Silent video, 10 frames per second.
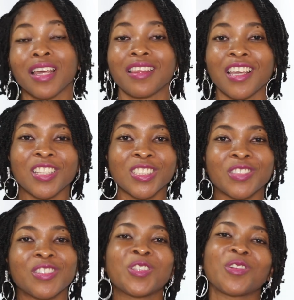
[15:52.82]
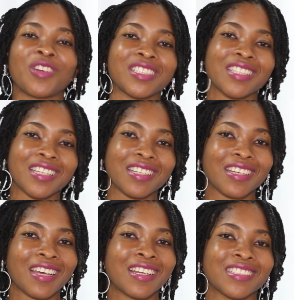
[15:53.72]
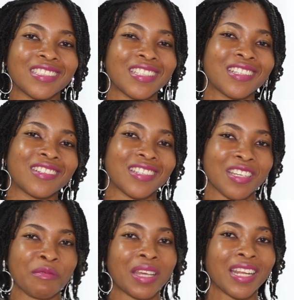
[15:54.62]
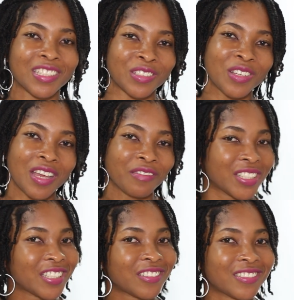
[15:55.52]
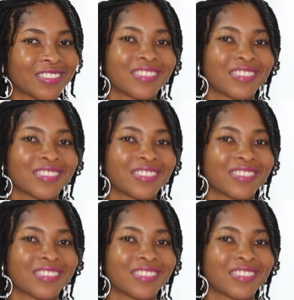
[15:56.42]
Thank you so much for watching, and I'll see you in my next video.